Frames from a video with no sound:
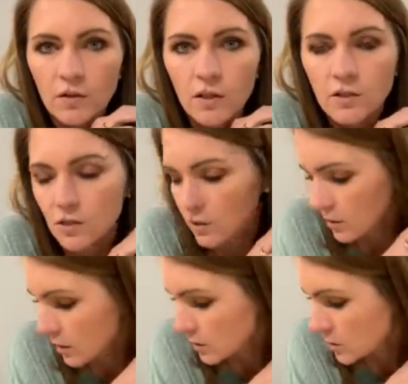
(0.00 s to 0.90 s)
And that's
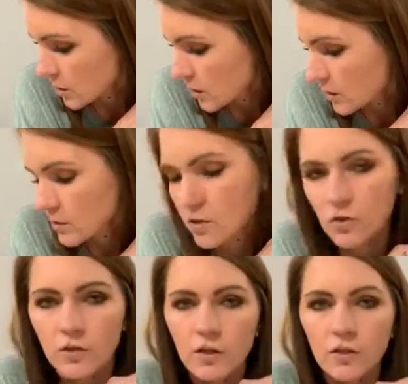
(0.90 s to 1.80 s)
Colossians
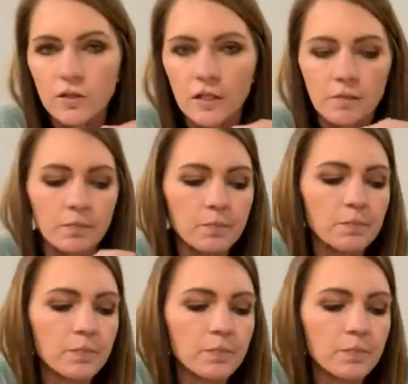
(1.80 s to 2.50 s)
3:13.